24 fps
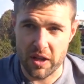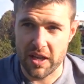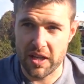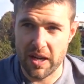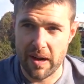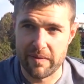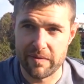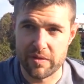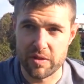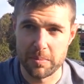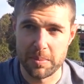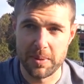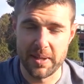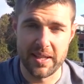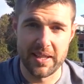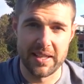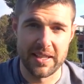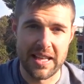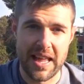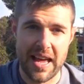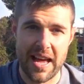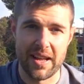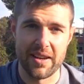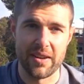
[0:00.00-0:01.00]
comfortably and
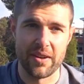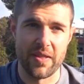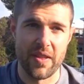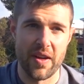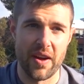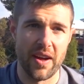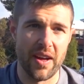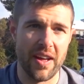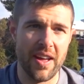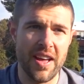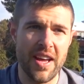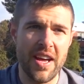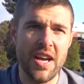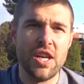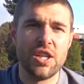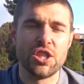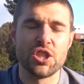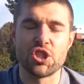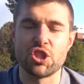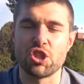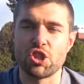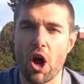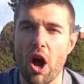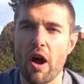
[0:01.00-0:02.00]
land on the
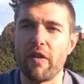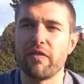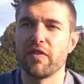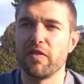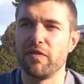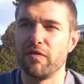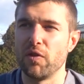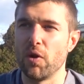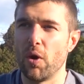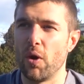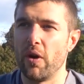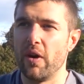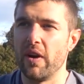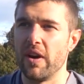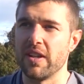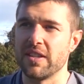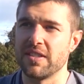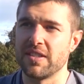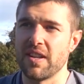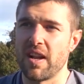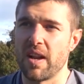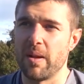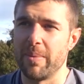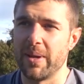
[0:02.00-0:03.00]
soft floor and
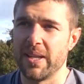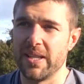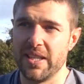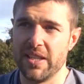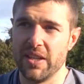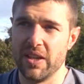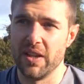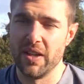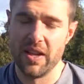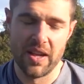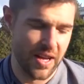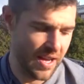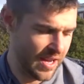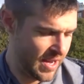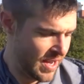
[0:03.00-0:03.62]
it's not a big deal.